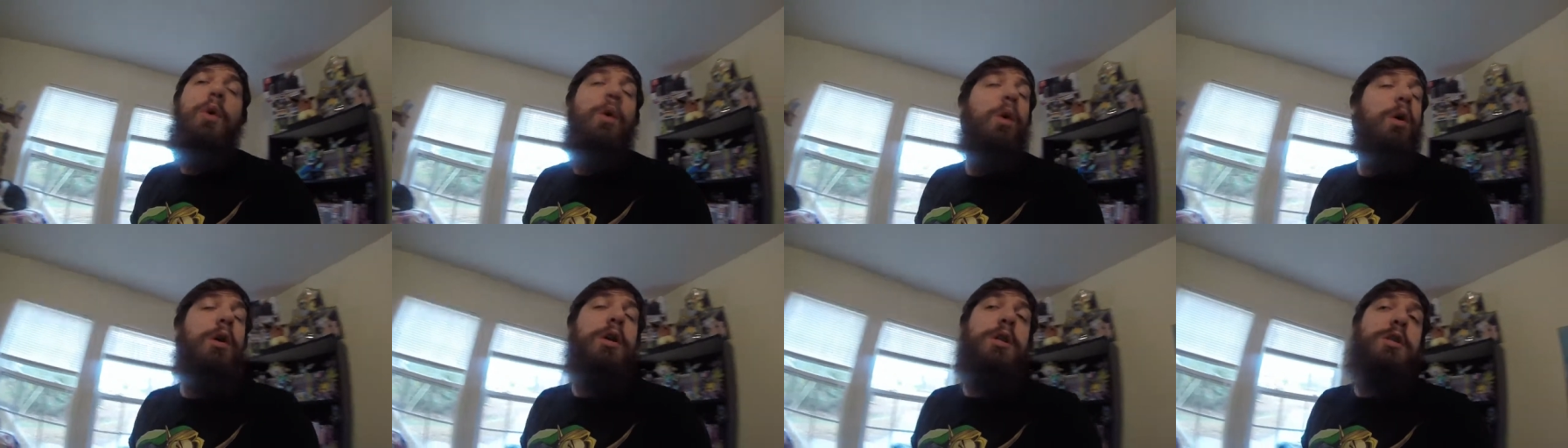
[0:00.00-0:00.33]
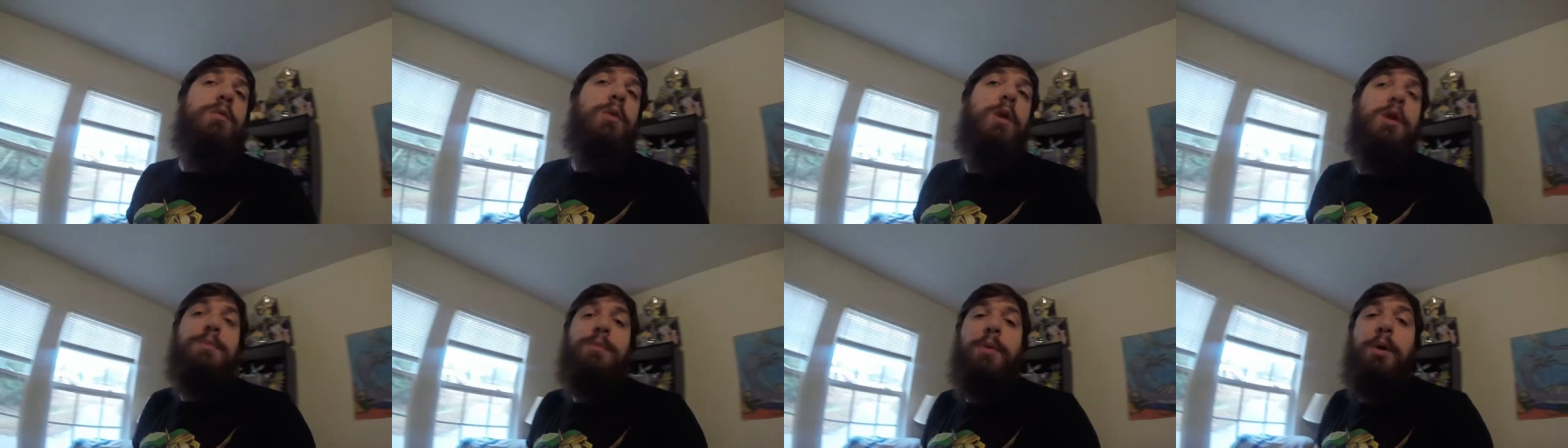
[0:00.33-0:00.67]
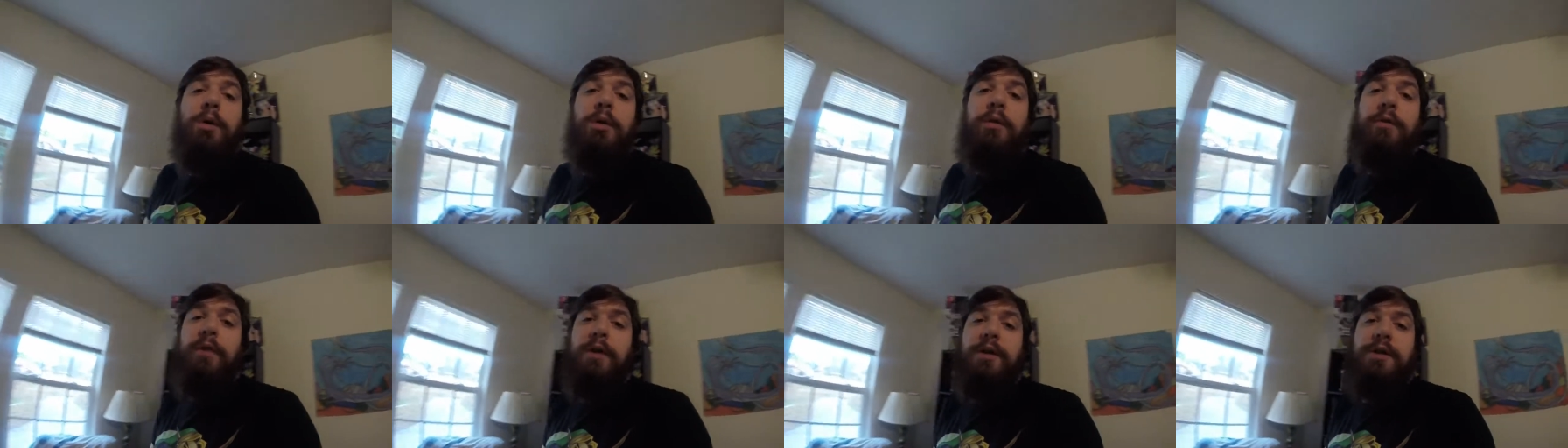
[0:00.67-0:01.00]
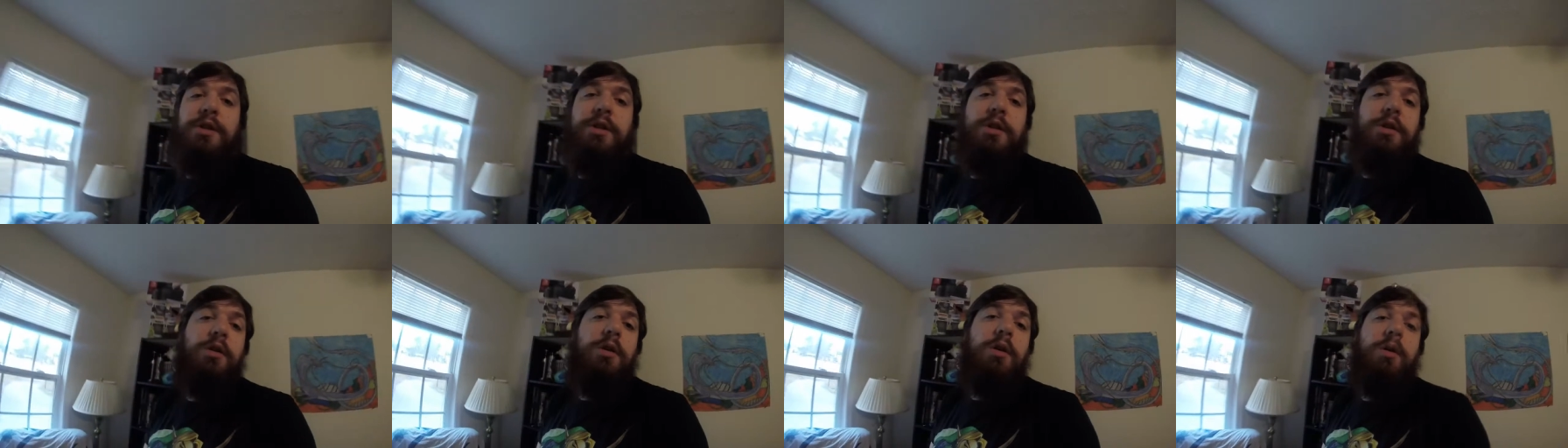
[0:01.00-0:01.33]
or just watch both of
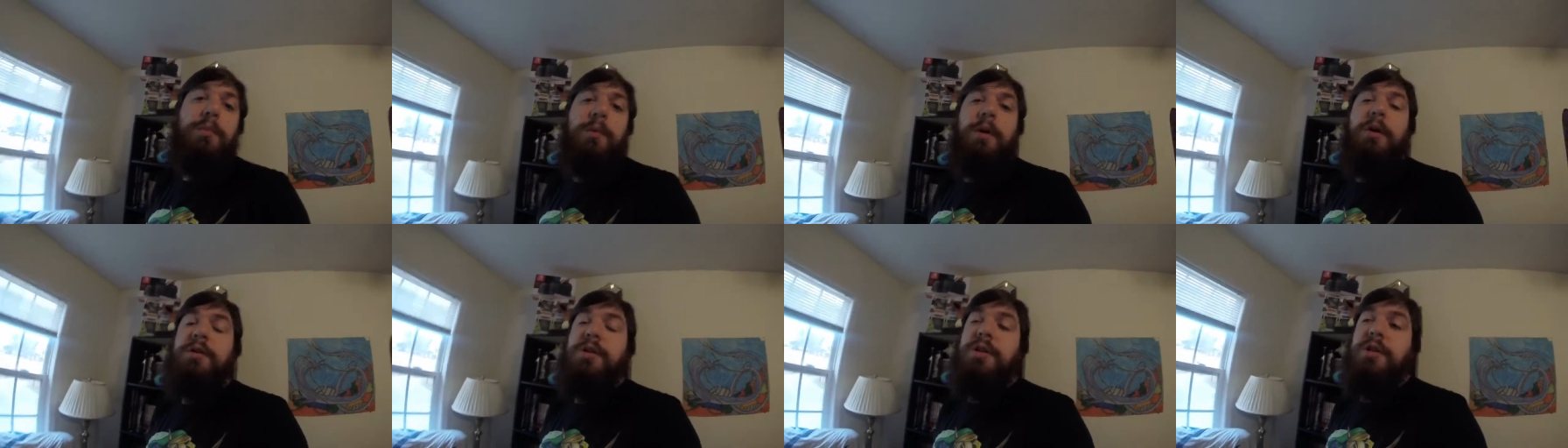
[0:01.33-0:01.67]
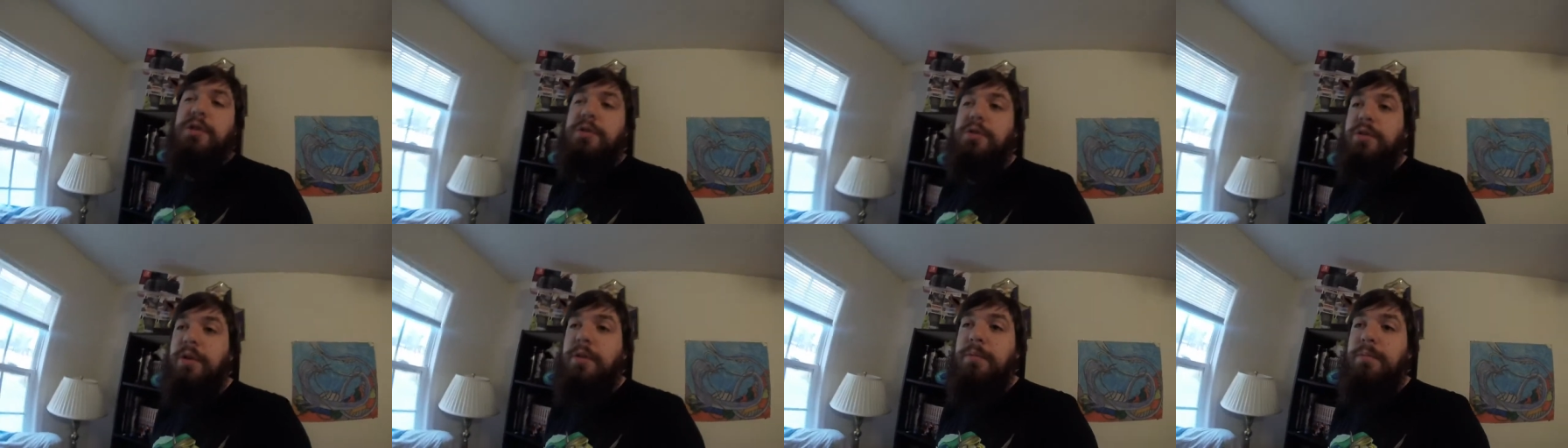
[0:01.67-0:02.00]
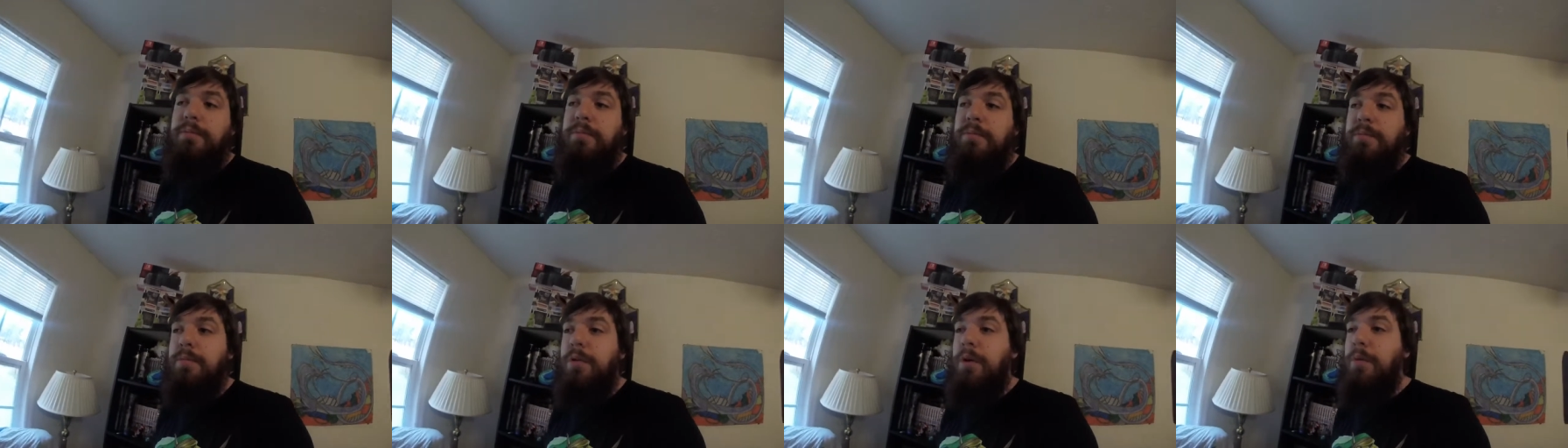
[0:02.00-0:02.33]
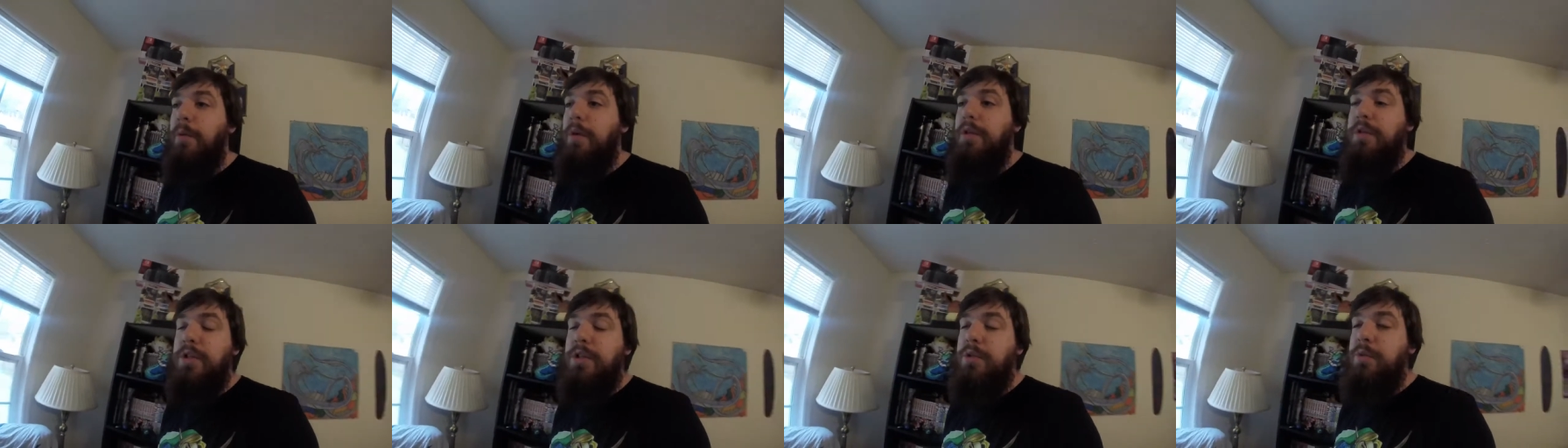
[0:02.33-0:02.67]
us. You can go to multi-stream or
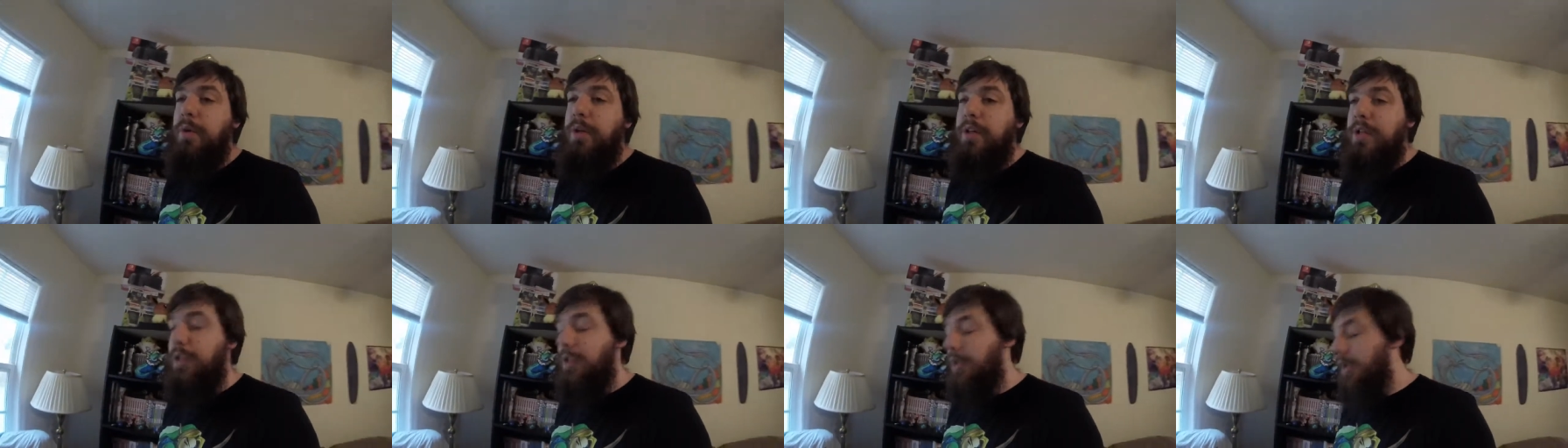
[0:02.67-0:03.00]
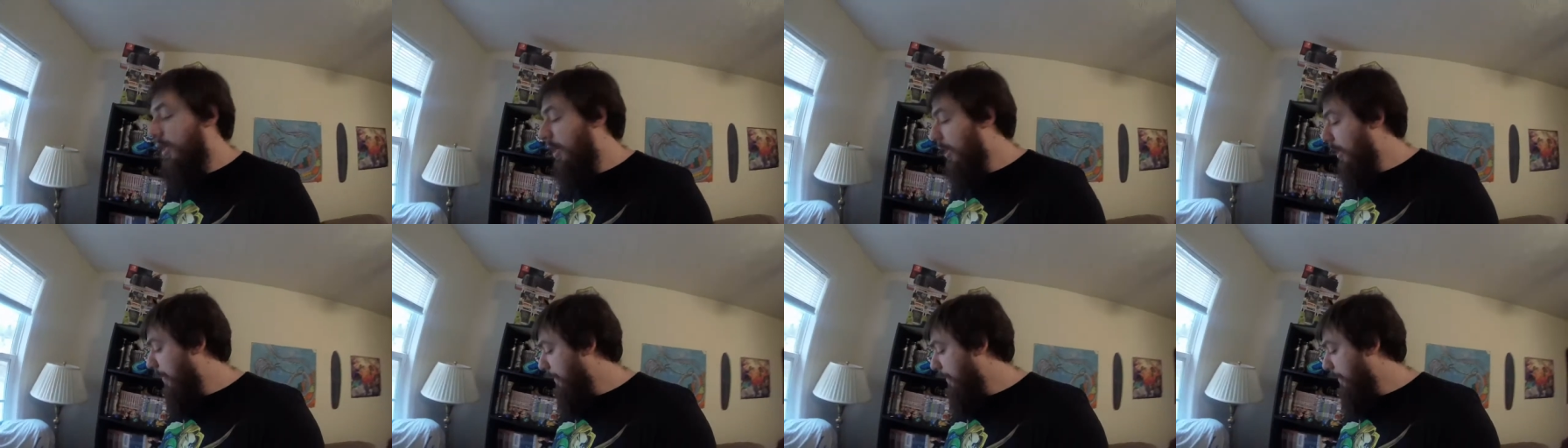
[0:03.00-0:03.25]
multi-Twitch